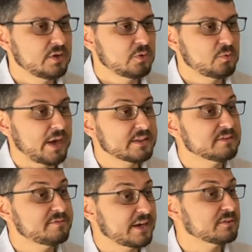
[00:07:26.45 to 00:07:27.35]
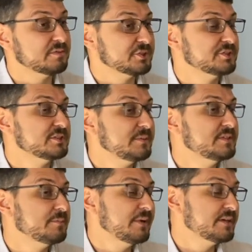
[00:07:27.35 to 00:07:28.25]
writing the final version to be
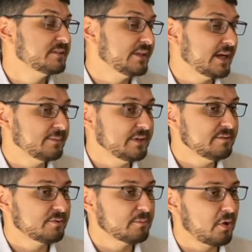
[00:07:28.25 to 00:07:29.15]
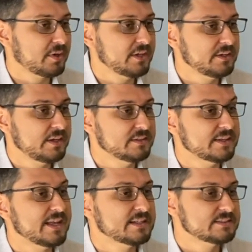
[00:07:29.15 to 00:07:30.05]
submitted to the IB for marking in the
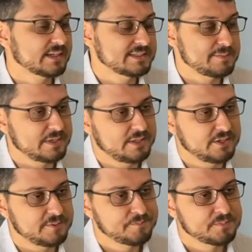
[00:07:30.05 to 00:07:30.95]
next academic year.